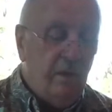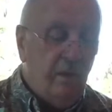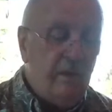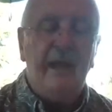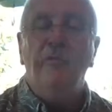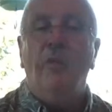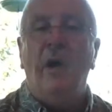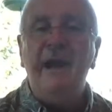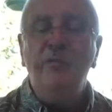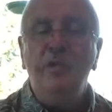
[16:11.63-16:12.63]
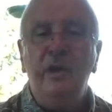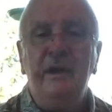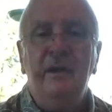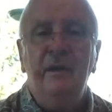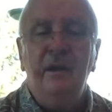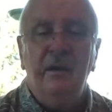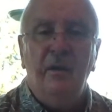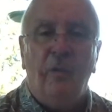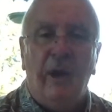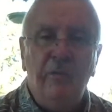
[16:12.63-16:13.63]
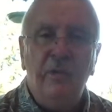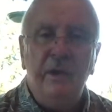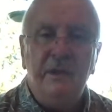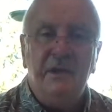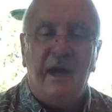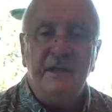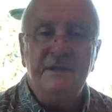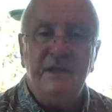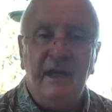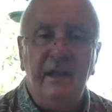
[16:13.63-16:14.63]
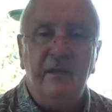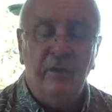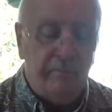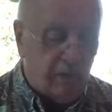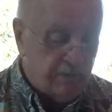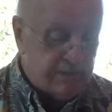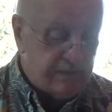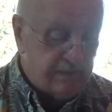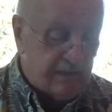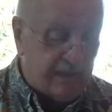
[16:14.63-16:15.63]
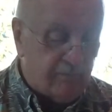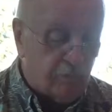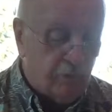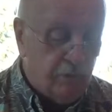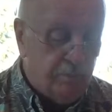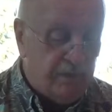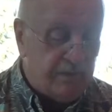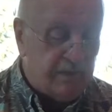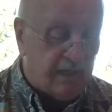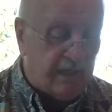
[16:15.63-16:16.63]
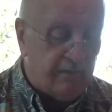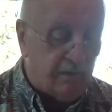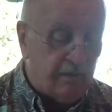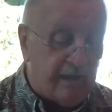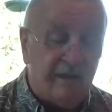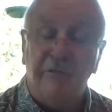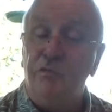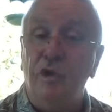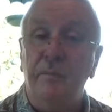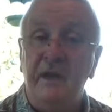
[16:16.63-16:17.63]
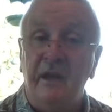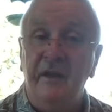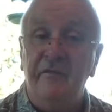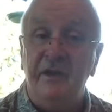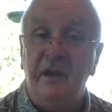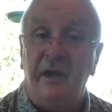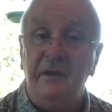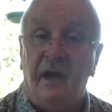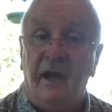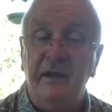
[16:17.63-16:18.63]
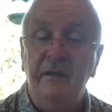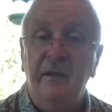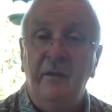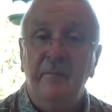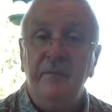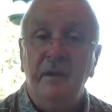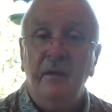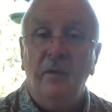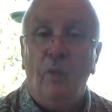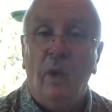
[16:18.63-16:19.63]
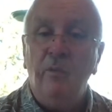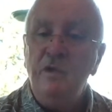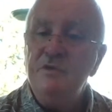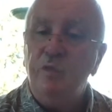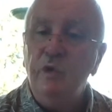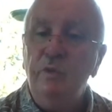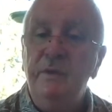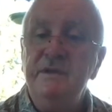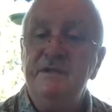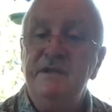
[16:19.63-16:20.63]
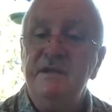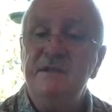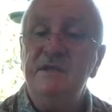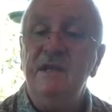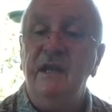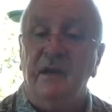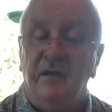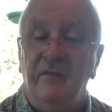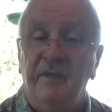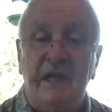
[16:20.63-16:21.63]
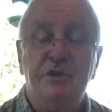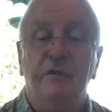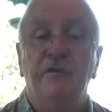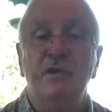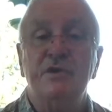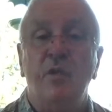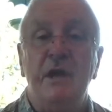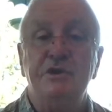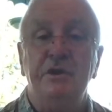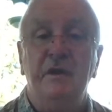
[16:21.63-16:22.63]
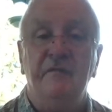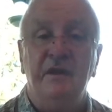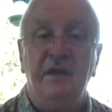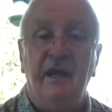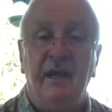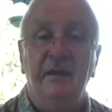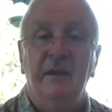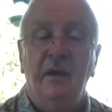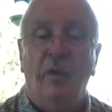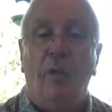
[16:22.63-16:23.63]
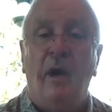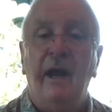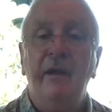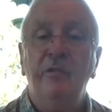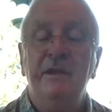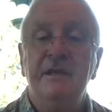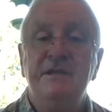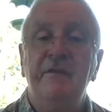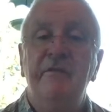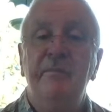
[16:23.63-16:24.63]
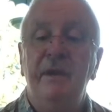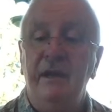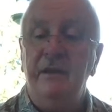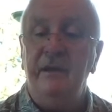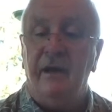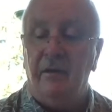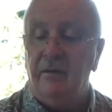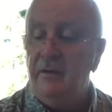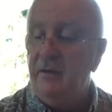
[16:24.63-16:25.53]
Okay, why would why would God say through Moses, "Let Reuben die, or let Reuben live and not die"? What was Reuben's sin? That's your first question of the day. Why would this even be in there?